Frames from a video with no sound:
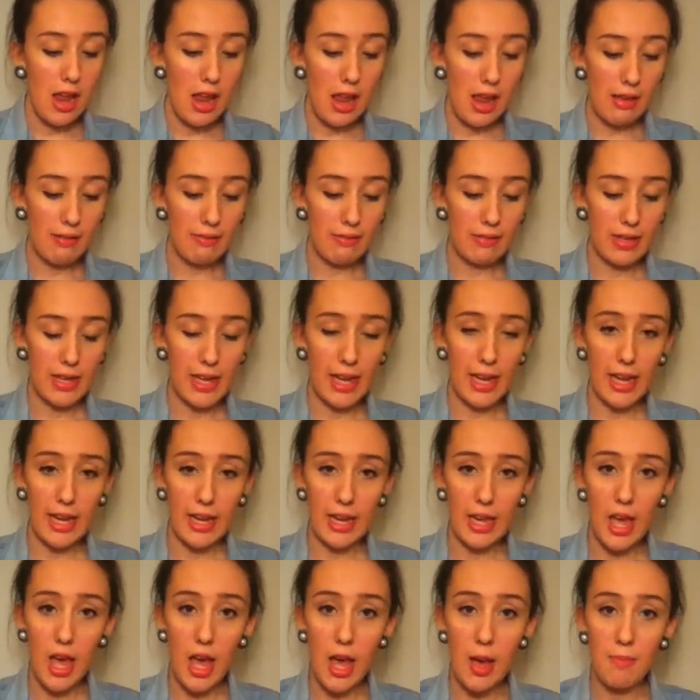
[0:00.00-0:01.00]

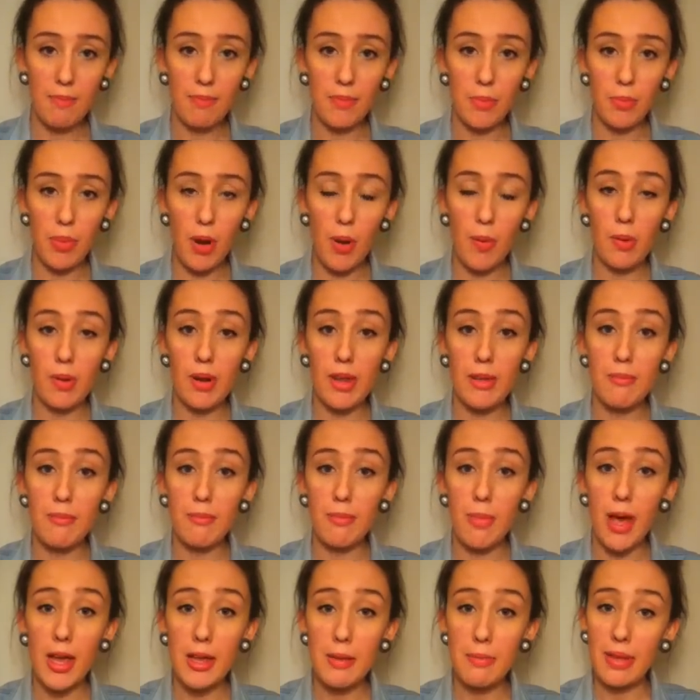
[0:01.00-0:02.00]
Lovely, um, probably
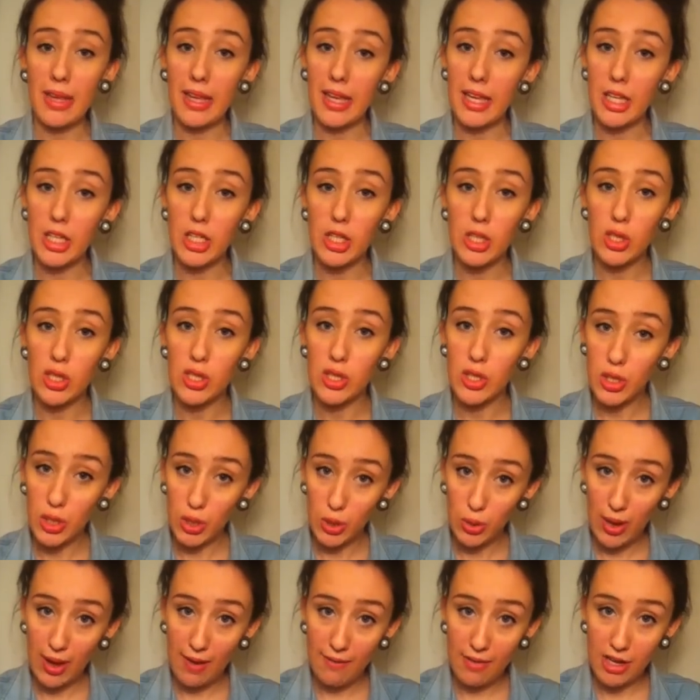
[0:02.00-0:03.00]
might be
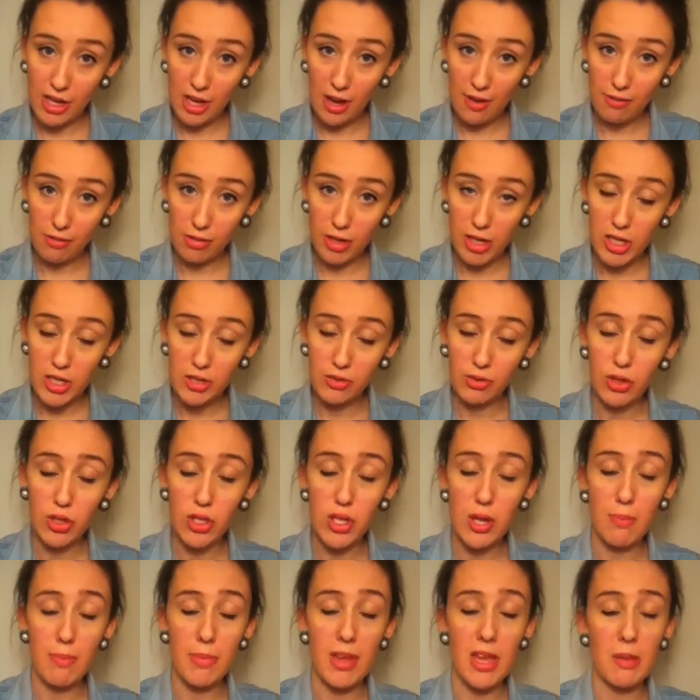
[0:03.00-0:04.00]
too heavy coverage
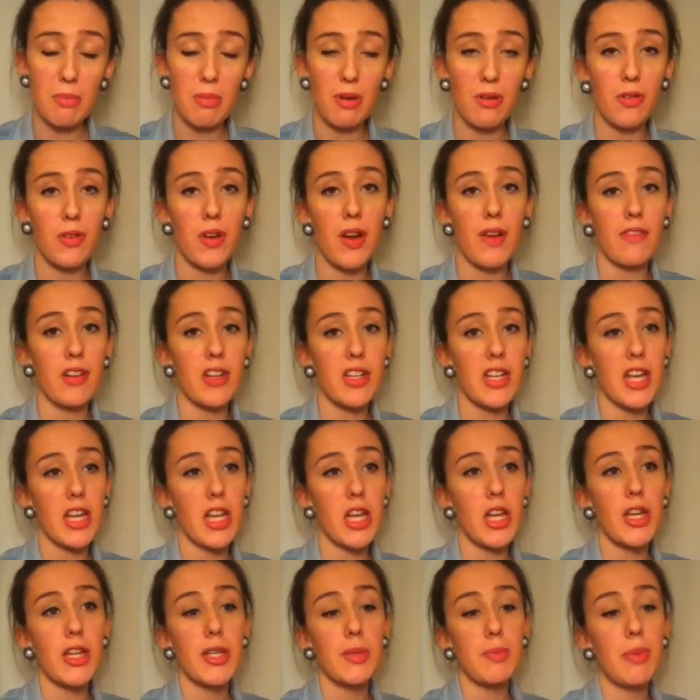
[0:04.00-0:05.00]
for some people for
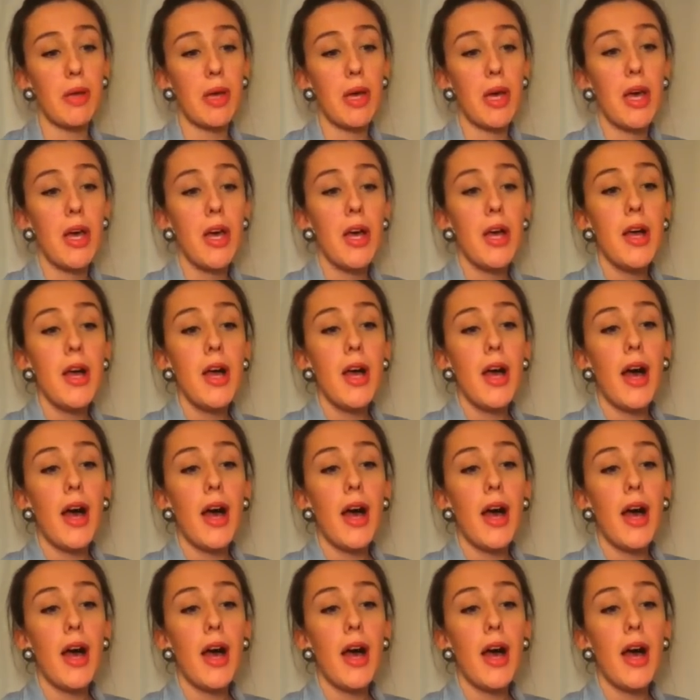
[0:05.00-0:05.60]
everyday use, but